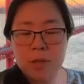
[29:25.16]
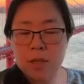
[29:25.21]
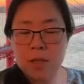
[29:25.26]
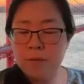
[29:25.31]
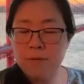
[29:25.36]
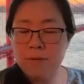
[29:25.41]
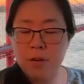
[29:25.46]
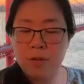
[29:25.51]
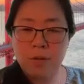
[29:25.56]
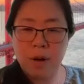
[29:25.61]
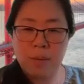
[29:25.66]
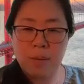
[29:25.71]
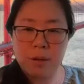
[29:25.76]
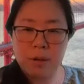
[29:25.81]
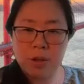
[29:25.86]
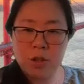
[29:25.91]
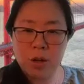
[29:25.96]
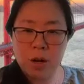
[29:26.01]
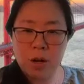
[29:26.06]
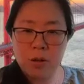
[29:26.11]
differ from
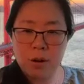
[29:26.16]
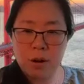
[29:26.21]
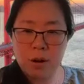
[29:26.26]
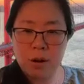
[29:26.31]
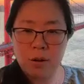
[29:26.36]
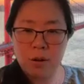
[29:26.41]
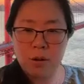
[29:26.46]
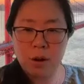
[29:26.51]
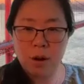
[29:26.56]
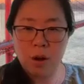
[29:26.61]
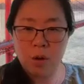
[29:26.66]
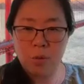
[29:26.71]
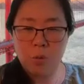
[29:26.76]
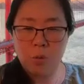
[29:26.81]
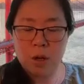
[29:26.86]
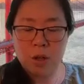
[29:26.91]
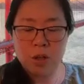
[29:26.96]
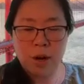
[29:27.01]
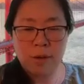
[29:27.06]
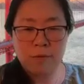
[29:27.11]
each other,
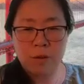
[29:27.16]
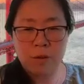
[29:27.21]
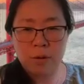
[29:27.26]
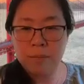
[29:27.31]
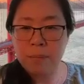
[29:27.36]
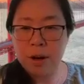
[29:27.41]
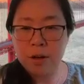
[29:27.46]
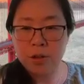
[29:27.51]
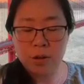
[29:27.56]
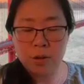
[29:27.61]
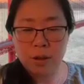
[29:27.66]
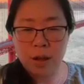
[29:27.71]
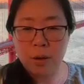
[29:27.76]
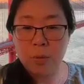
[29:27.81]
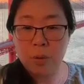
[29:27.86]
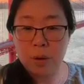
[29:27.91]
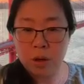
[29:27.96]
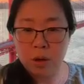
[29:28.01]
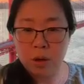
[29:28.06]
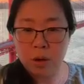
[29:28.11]
whichever measure
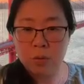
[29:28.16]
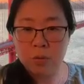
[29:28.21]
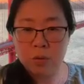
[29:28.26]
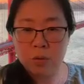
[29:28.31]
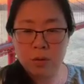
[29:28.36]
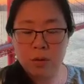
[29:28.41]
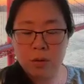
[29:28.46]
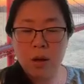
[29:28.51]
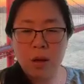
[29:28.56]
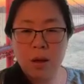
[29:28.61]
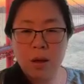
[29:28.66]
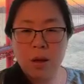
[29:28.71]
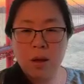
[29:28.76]
that we use.